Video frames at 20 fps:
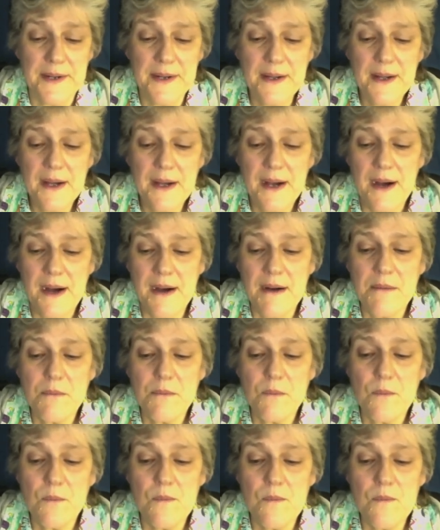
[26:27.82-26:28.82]
Um,
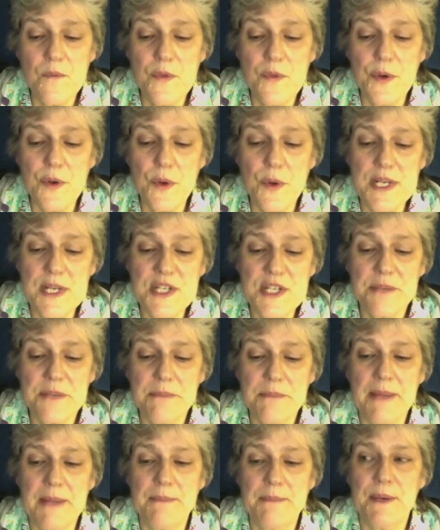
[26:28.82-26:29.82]
the question
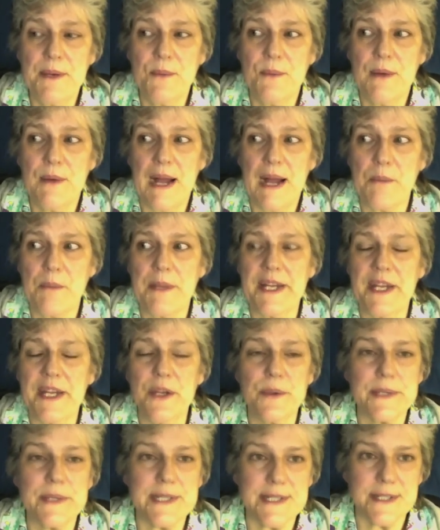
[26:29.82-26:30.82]
may be how many
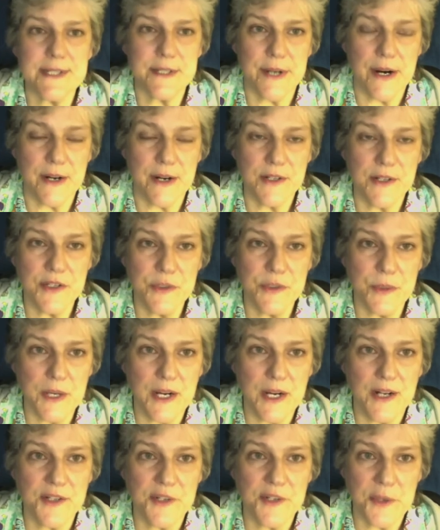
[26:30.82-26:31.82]
units there are to a
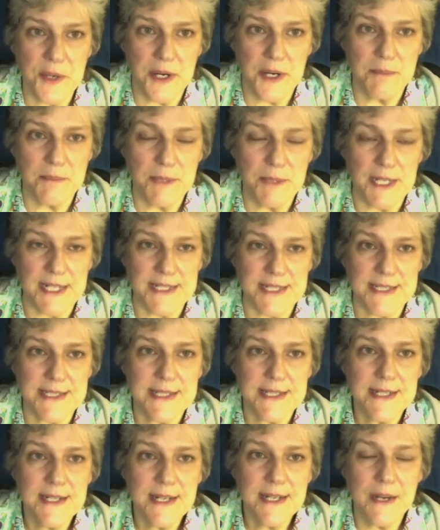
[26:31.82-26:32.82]
condo complex
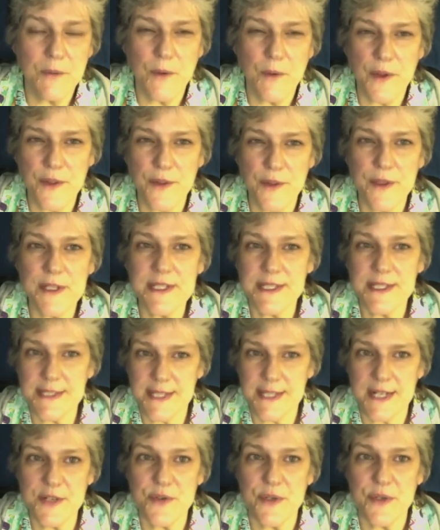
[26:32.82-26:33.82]
and whether there's a
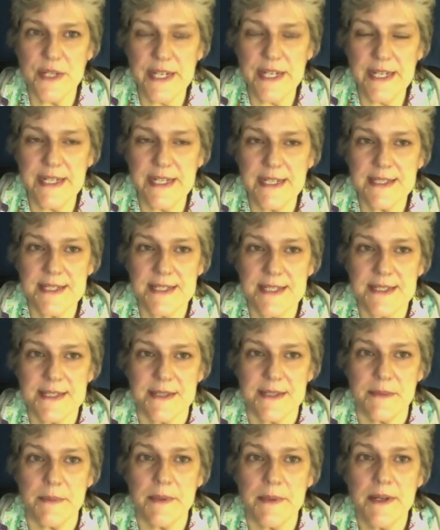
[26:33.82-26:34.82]
central heating
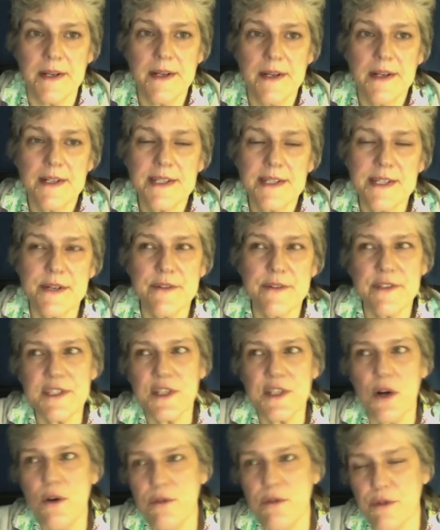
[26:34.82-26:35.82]
system. So if it's
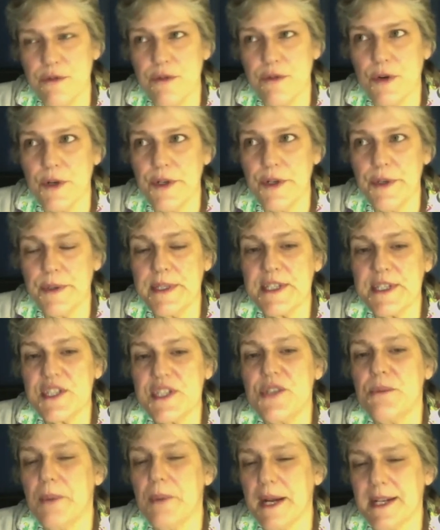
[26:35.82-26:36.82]
over four units, you
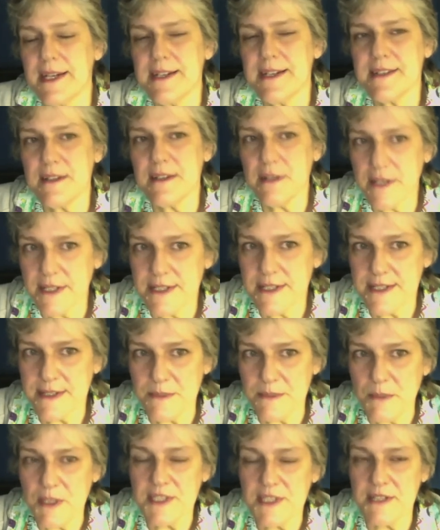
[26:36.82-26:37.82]
might need to look into the
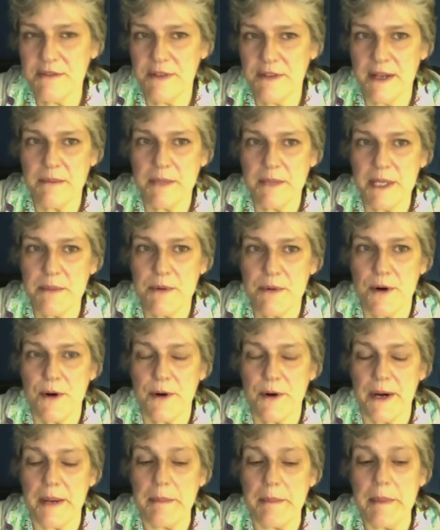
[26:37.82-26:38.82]
multifamily
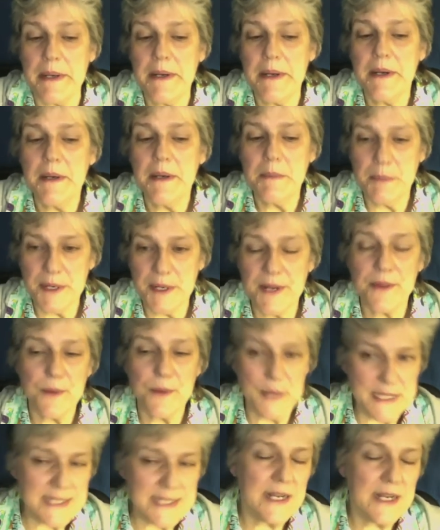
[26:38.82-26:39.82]
program, but
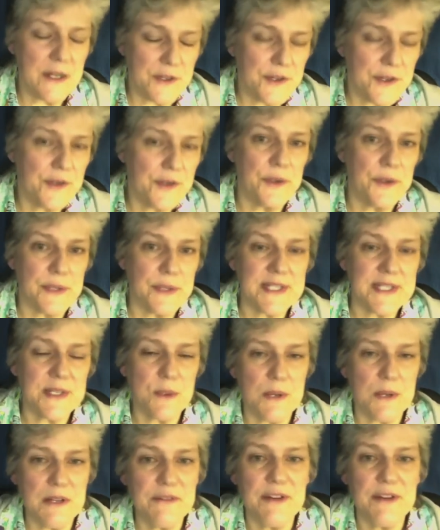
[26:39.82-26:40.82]
otherwise condo units
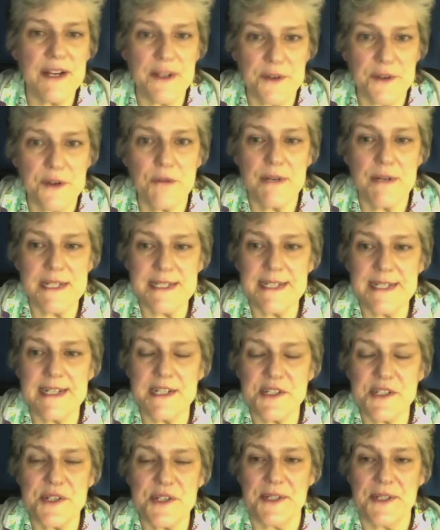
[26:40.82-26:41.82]
qualify under
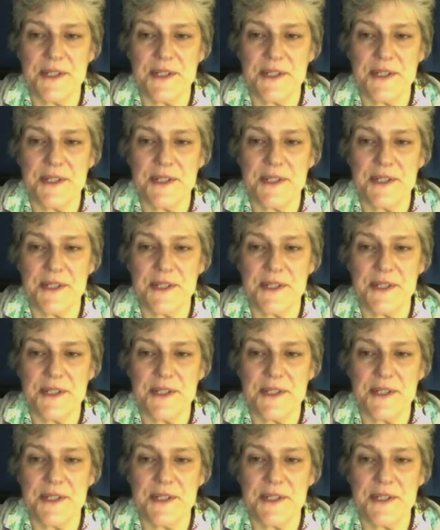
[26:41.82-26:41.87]
residential.